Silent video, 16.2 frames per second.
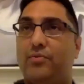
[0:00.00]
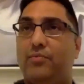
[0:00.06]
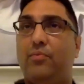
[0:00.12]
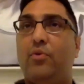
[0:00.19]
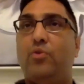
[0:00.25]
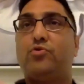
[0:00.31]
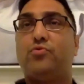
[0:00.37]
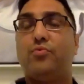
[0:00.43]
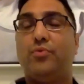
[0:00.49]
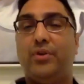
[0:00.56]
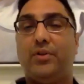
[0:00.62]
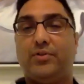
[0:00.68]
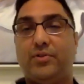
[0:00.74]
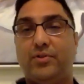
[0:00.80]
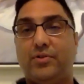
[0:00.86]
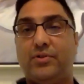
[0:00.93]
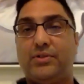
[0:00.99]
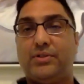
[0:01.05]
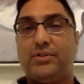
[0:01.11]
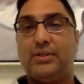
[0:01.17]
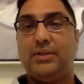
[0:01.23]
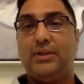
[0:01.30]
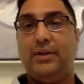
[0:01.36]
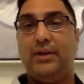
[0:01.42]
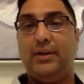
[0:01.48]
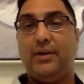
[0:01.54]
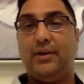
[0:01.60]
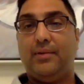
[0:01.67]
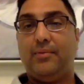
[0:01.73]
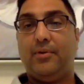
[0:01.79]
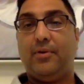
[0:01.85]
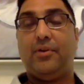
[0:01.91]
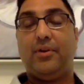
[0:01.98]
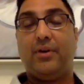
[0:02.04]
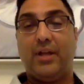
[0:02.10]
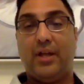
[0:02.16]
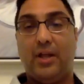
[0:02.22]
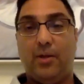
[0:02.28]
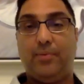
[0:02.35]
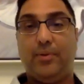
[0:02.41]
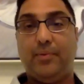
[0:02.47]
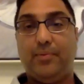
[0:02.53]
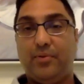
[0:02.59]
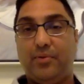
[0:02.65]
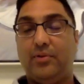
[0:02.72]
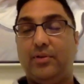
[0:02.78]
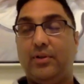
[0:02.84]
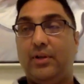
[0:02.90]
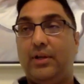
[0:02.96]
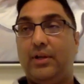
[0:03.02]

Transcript: Most realtors are there to help people.